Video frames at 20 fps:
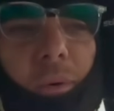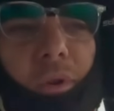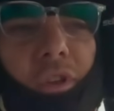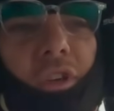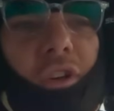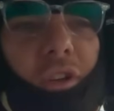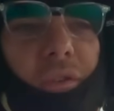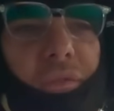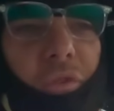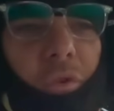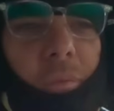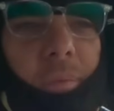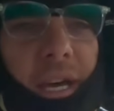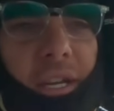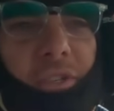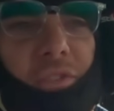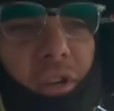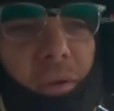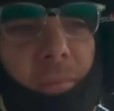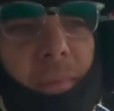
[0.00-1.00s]
when you've got a full
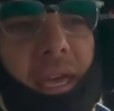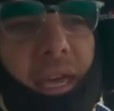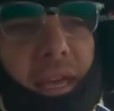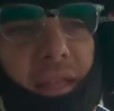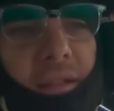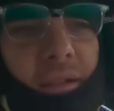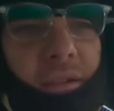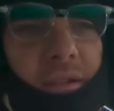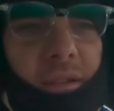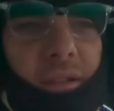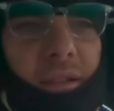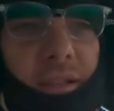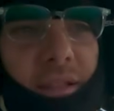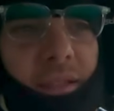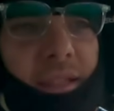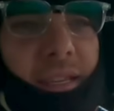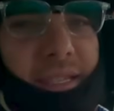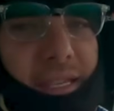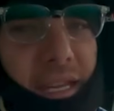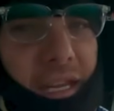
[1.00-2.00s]
battery, man,
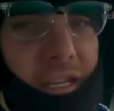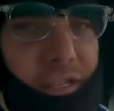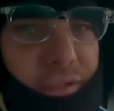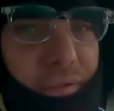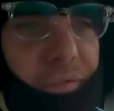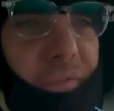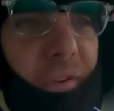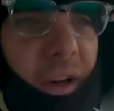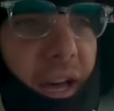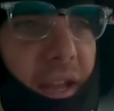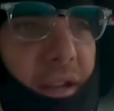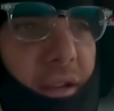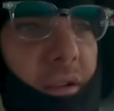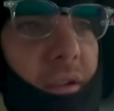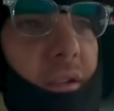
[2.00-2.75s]
this thing is fun.